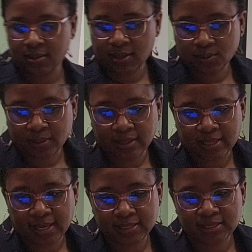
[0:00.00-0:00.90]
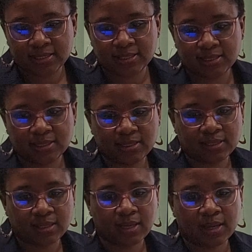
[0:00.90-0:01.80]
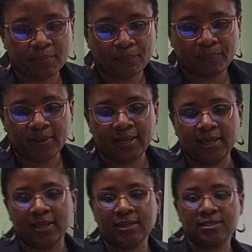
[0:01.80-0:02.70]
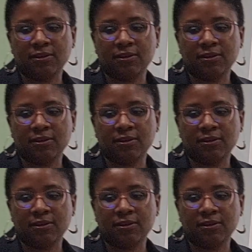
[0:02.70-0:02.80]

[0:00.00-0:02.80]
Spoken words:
And with that, please,